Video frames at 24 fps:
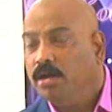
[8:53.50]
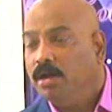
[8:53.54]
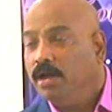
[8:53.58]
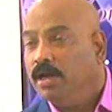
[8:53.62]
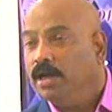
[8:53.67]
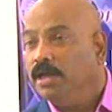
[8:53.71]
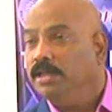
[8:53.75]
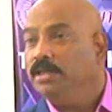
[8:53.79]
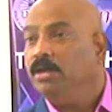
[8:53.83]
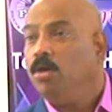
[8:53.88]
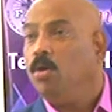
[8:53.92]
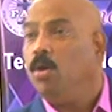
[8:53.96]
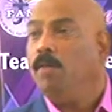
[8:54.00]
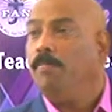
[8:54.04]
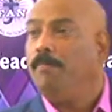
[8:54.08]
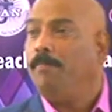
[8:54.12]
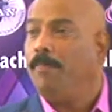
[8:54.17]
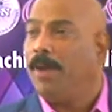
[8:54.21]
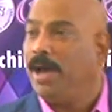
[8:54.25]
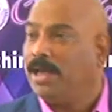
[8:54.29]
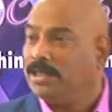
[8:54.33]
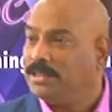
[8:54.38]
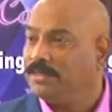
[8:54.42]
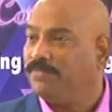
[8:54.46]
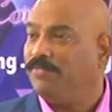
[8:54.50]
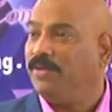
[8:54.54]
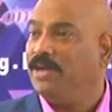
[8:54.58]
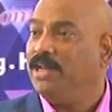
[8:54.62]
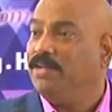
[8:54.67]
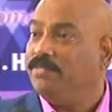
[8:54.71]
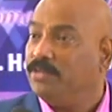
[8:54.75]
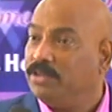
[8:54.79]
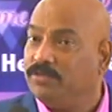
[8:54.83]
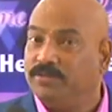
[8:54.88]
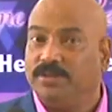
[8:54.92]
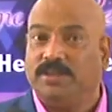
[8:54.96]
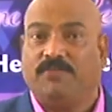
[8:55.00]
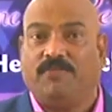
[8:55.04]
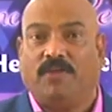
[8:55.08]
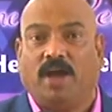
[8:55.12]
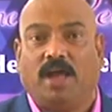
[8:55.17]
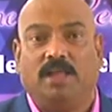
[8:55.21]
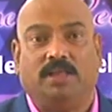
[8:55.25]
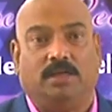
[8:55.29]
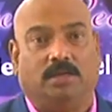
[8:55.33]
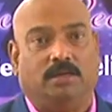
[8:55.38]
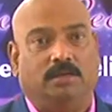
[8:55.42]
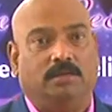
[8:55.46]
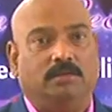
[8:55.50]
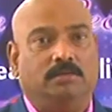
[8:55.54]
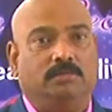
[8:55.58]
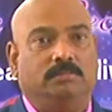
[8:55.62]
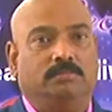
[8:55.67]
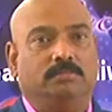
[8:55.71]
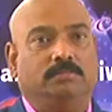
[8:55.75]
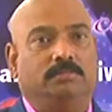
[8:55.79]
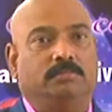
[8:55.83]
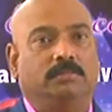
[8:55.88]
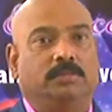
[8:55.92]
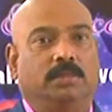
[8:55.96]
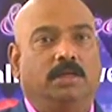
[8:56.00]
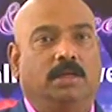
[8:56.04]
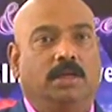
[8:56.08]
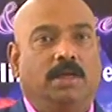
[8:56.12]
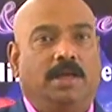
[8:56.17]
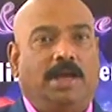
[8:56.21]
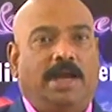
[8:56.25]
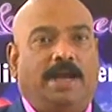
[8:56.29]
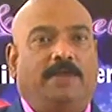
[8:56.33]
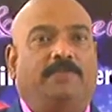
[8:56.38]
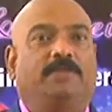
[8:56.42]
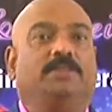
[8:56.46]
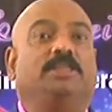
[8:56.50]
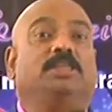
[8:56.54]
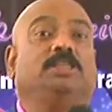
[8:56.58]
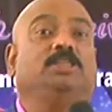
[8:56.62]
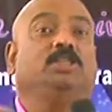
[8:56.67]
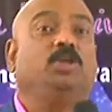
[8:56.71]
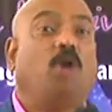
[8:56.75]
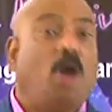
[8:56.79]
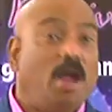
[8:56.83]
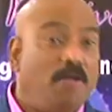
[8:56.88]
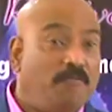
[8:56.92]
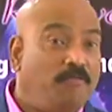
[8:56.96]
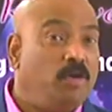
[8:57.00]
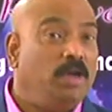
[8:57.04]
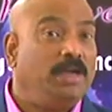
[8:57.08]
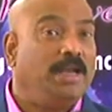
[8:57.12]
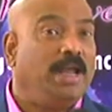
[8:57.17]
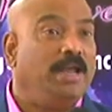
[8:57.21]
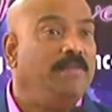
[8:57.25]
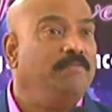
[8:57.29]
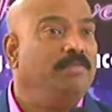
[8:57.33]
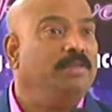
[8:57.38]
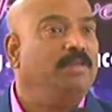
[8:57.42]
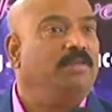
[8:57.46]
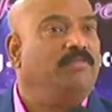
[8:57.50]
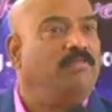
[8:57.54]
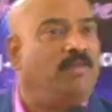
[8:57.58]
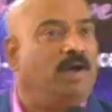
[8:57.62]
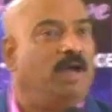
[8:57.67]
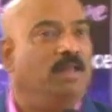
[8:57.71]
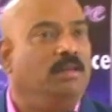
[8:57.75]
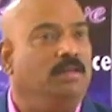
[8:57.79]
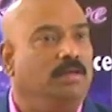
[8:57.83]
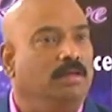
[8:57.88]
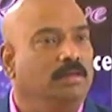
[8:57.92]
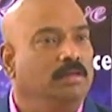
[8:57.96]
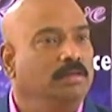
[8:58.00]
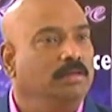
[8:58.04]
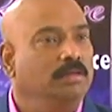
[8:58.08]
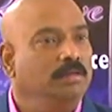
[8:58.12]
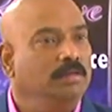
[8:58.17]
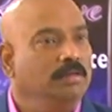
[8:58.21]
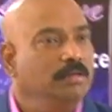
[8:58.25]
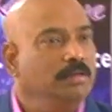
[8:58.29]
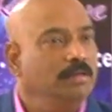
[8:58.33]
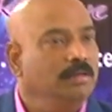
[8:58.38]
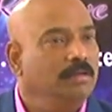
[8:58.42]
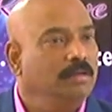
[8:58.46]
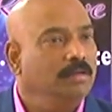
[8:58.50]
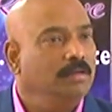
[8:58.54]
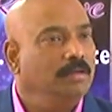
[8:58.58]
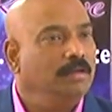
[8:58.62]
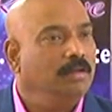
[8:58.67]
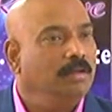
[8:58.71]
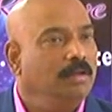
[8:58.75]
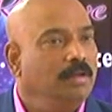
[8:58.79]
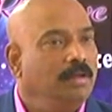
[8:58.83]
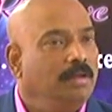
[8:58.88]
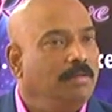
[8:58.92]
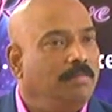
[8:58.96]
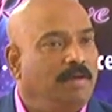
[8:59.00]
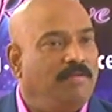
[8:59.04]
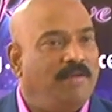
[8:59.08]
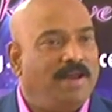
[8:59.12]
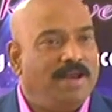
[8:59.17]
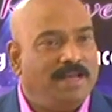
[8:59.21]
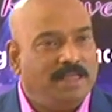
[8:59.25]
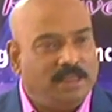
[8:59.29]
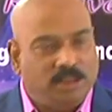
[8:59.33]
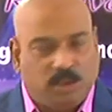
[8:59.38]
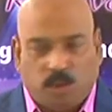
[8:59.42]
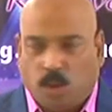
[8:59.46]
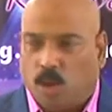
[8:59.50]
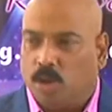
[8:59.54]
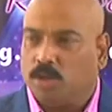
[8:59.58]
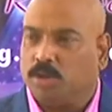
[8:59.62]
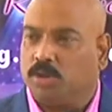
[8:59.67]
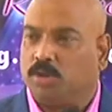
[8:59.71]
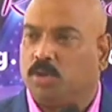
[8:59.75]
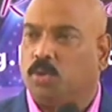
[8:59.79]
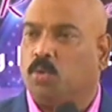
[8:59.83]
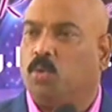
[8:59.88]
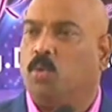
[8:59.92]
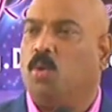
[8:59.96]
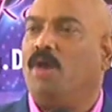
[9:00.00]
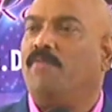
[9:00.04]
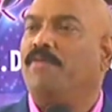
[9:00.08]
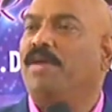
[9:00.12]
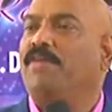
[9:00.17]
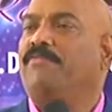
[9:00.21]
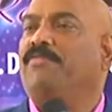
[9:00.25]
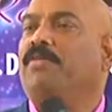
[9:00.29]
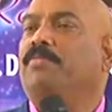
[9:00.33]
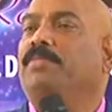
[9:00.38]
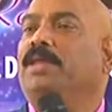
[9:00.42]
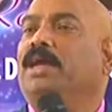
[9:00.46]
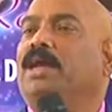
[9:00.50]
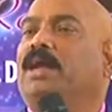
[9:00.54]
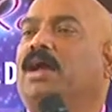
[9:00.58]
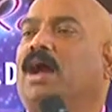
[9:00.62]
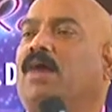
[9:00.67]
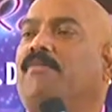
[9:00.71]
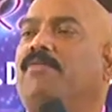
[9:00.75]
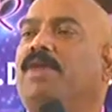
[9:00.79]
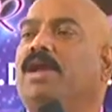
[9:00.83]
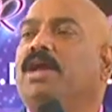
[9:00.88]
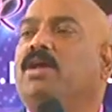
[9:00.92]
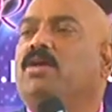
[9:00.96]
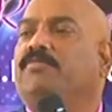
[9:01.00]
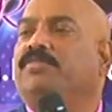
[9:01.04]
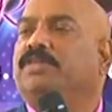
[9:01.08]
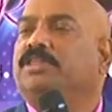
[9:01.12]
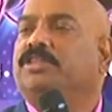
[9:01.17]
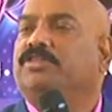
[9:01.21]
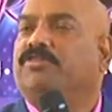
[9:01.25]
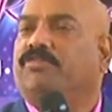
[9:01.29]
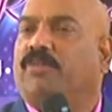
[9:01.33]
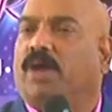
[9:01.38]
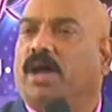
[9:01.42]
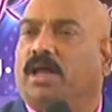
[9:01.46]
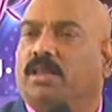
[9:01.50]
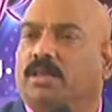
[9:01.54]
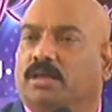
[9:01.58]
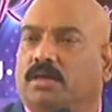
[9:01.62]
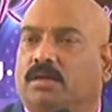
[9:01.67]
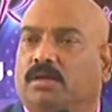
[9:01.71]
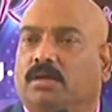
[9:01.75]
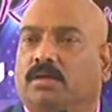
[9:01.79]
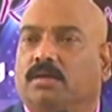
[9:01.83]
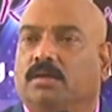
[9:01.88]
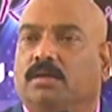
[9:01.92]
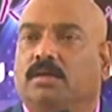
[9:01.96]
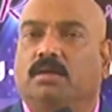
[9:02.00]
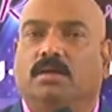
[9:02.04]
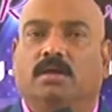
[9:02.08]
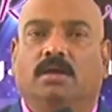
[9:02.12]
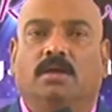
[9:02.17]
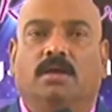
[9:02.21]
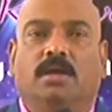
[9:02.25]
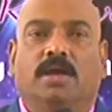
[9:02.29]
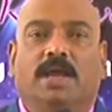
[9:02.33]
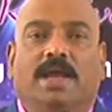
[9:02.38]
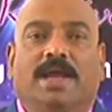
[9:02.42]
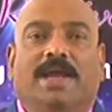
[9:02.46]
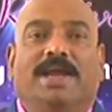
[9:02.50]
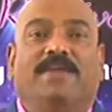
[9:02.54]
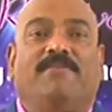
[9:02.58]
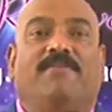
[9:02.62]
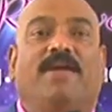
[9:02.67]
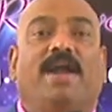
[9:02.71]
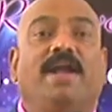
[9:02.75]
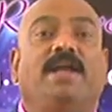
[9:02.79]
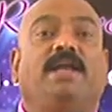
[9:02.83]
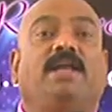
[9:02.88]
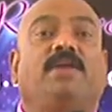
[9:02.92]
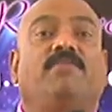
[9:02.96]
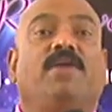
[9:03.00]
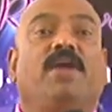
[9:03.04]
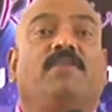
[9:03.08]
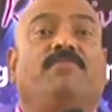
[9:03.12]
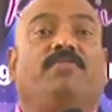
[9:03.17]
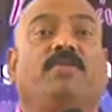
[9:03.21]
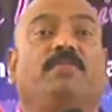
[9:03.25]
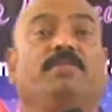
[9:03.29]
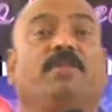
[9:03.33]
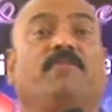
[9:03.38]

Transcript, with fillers: in the whole past when he was with the father. It was a joyful time with the father. But when he chose to go away from the covering of his father, he went away from the